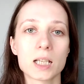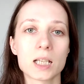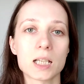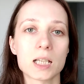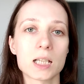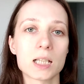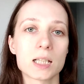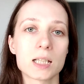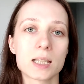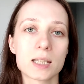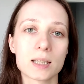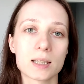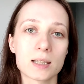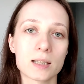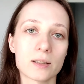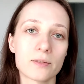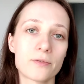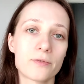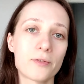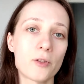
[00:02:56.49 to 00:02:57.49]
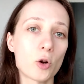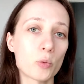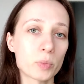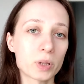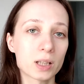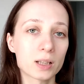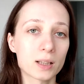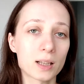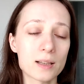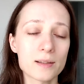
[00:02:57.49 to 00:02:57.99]
It's a foaming
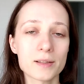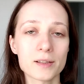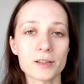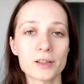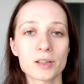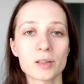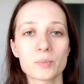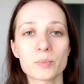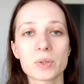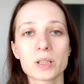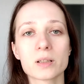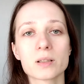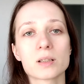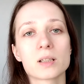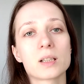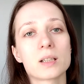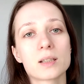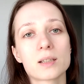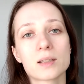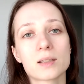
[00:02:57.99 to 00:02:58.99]
cleanser, but it